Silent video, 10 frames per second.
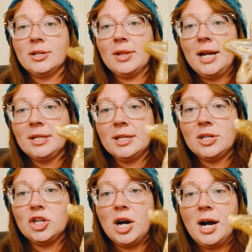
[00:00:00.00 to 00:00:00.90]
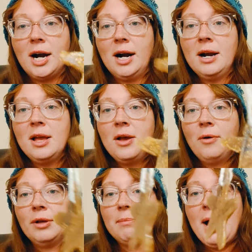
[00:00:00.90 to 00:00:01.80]
So that's a star
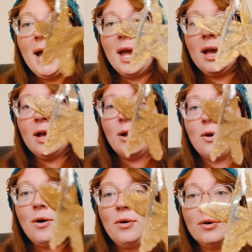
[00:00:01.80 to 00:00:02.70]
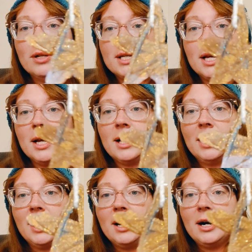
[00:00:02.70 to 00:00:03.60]
with my gold
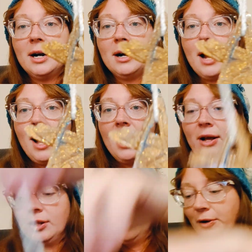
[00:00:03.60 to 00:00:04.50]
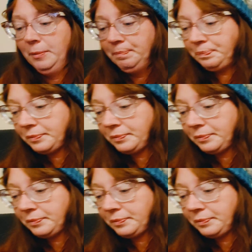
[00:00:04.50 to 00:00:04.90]
glitter hot glue.